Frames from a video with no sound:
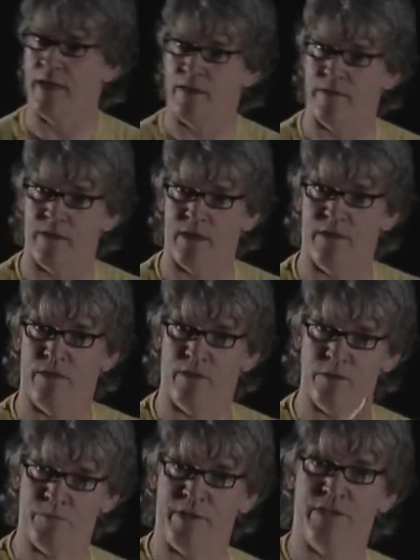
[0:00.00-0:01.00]
And, and
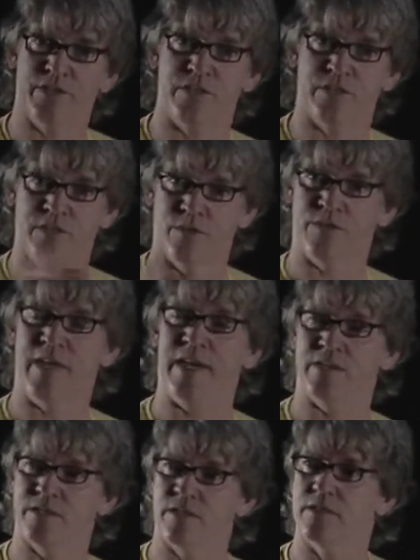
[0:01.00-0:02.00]
those predictions and those
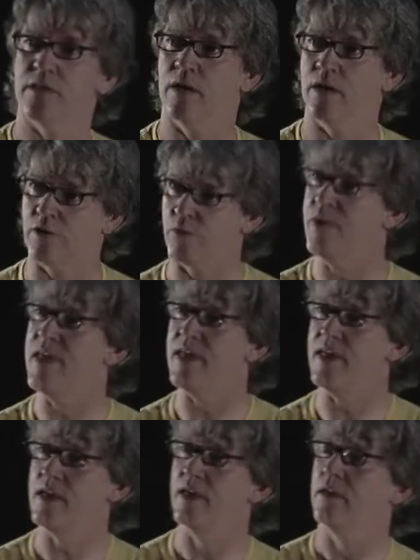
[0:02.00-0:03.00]
tests
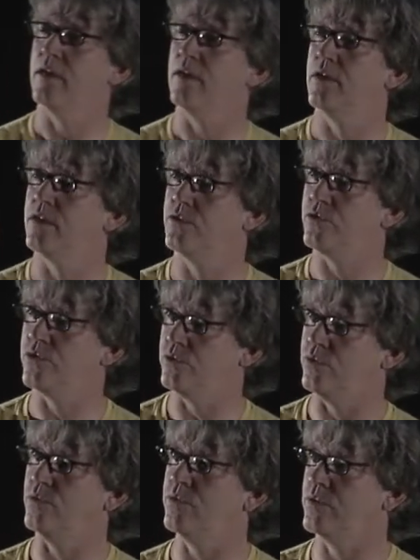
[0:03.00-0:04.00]
agree
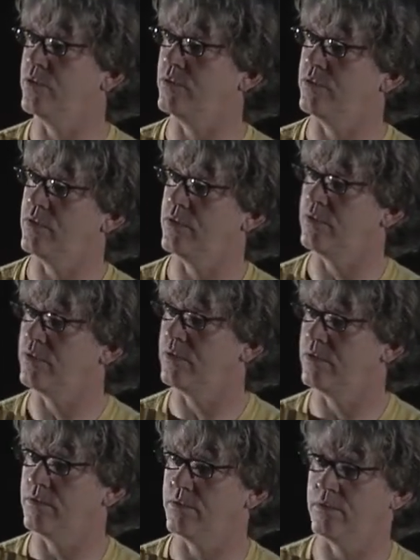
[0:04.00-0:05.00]
to the, the,
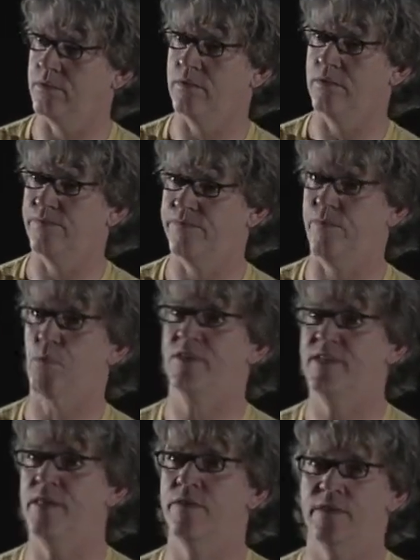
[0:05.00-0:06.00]
the, the
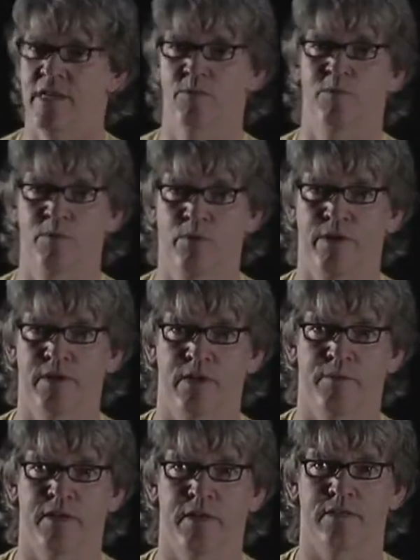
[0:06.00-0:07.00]
14th decimal point. And
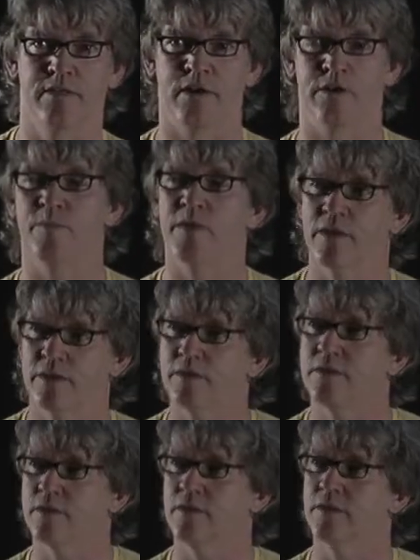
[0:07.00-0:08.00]
it's hard for me to,
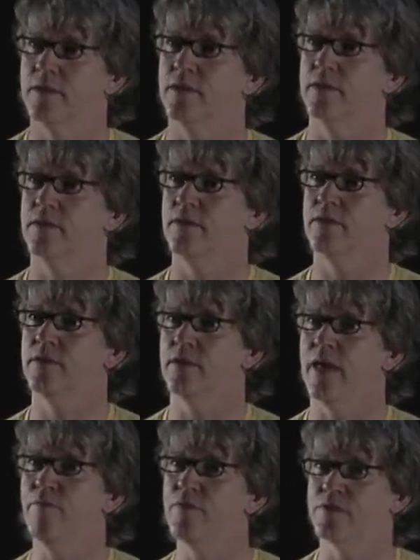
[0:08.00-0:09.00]
to,
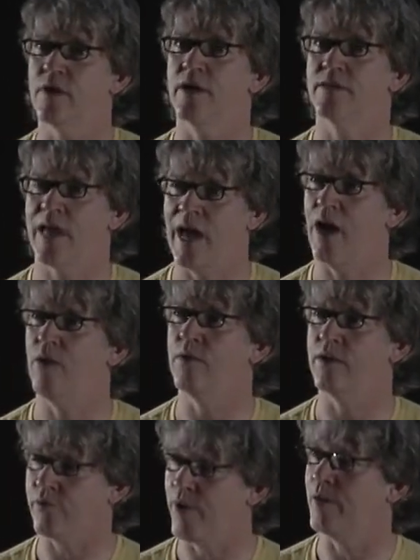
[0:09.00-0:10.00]
to emphasize how
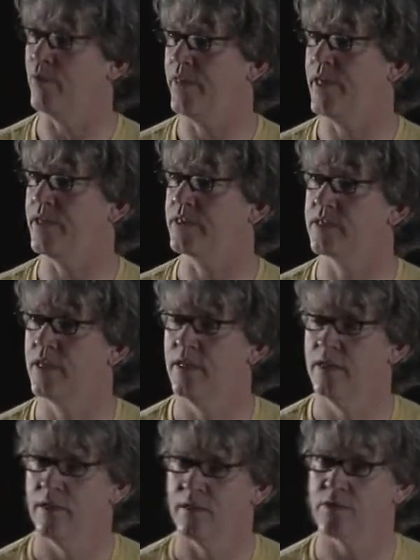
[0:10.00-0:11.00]
incredible that is.
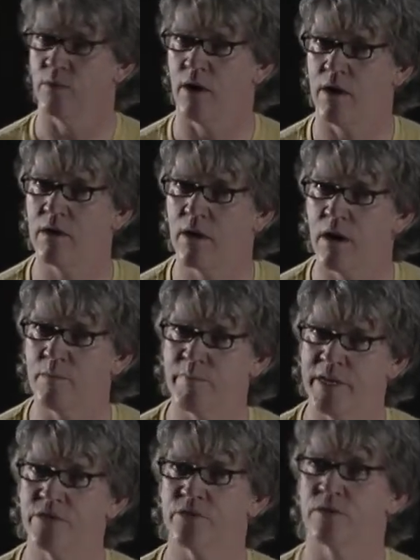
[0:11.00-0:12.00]
So our, our
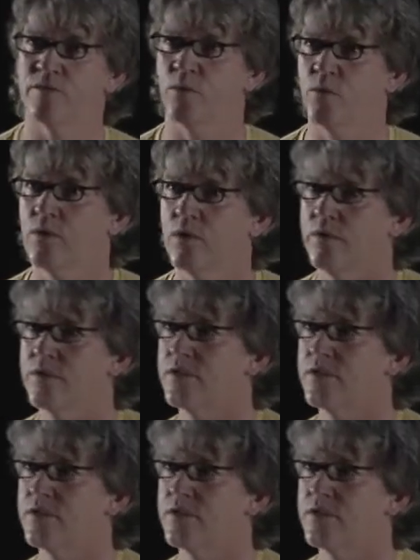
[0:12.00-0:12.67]
picture of the world,